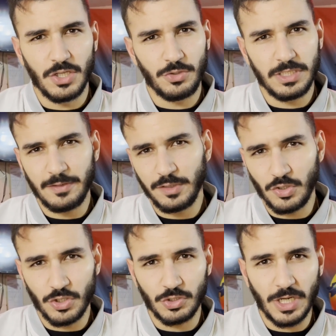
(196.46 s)
uh, you can definitely
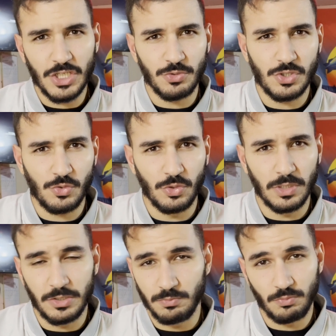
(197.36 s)
go to graduate school
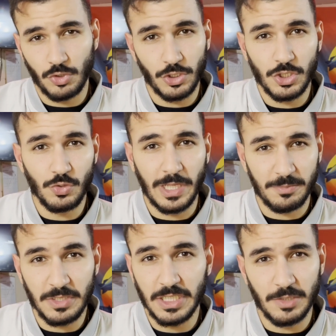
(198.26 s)
and or you could do
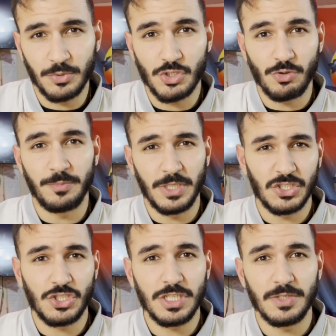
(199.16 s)
like me and pursue a
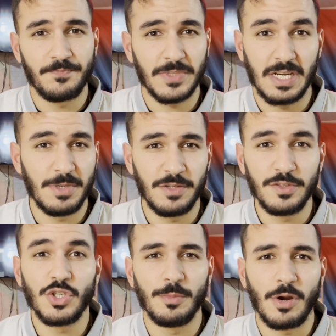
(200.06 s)
PhD. And I made a
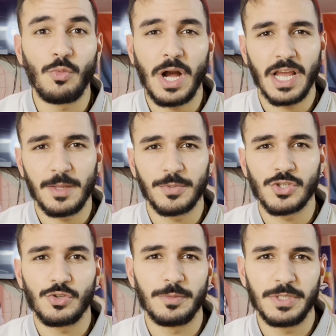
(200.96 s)
video about why I
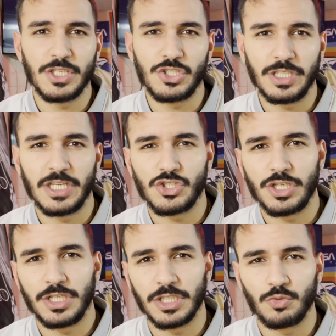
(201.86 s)
pursued a PhD in
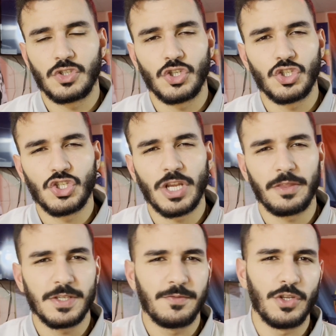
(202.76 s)
engineering. So you should
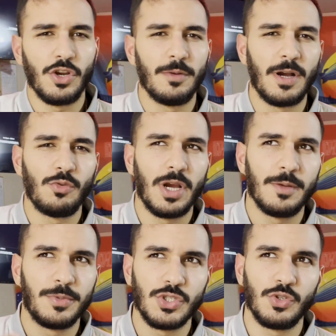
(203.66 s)
check this video about why I
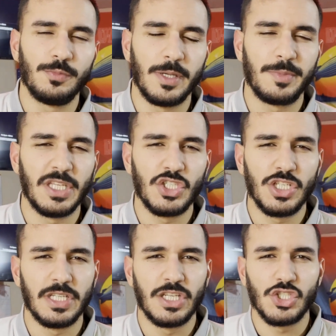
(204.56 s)
pursued my
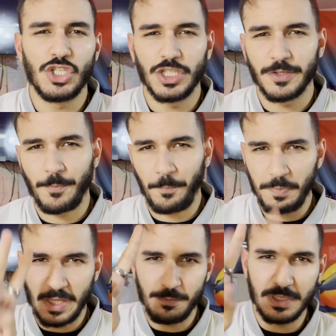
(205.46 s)
PhD in engineering.
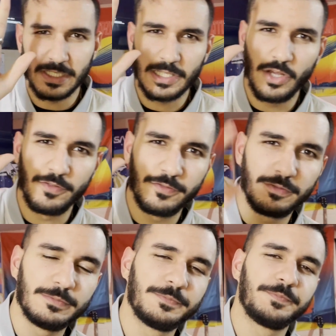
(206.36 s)
Peace, love.